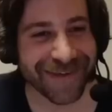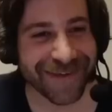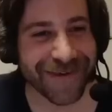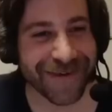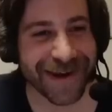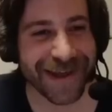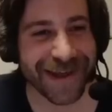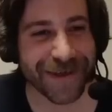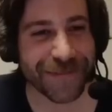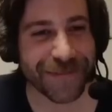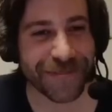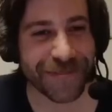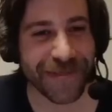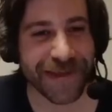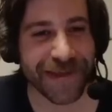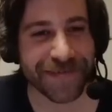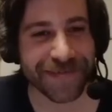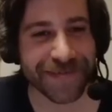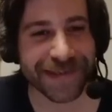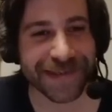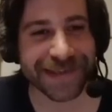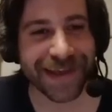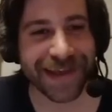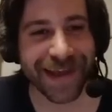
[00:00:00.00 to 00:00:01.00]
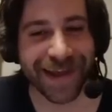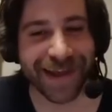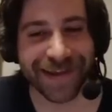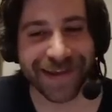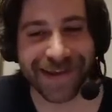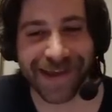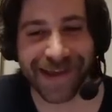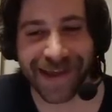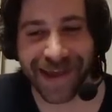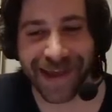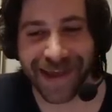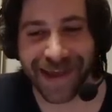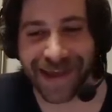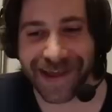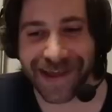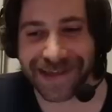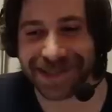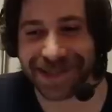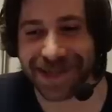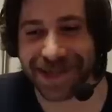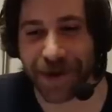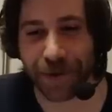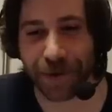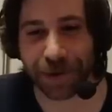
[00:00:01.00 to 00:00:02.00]
What do you think that
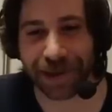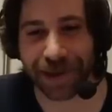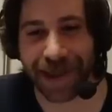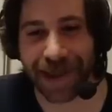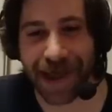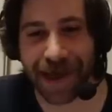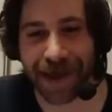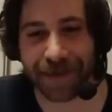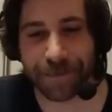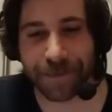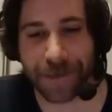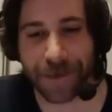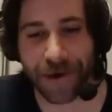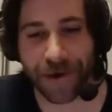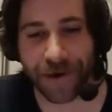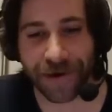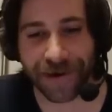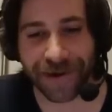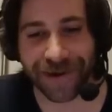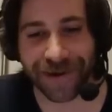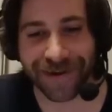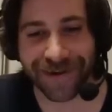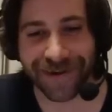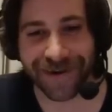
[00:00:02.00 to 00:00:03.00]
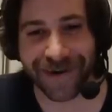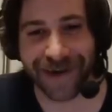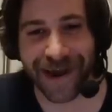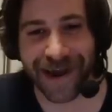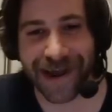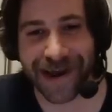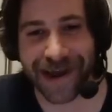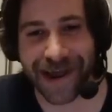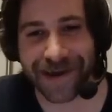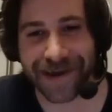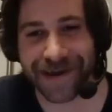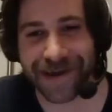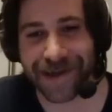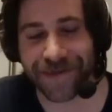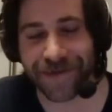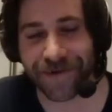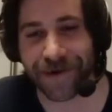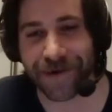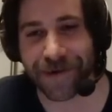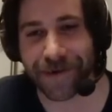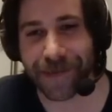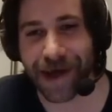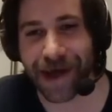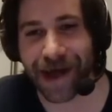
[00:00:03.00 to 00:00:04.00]
he's no Lvndmark, all right? And neither
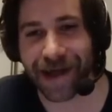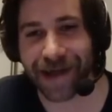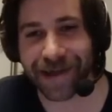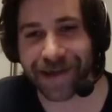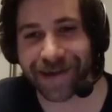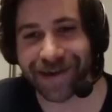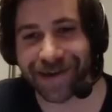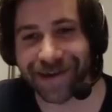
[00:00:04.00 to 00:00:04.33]
no. am I.